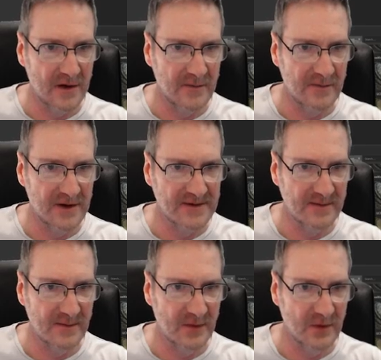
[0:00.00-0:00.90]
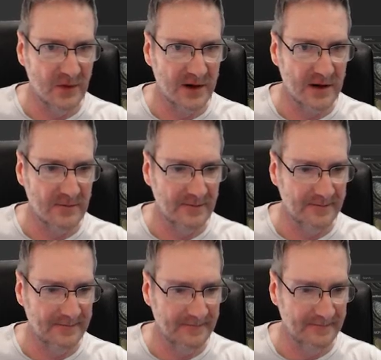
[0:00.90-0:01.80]
What is this border?
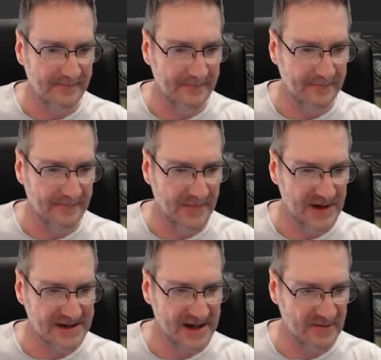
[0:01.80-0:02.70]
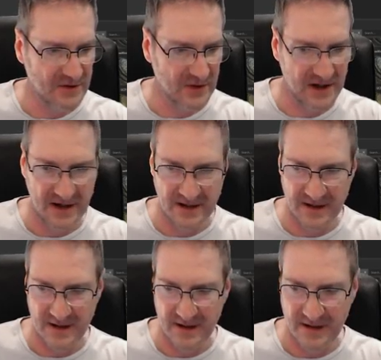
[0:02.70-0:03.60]
Let's have a look
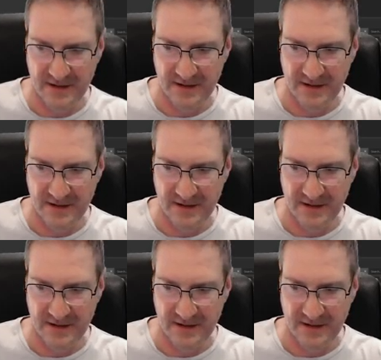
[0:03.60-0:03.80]
here.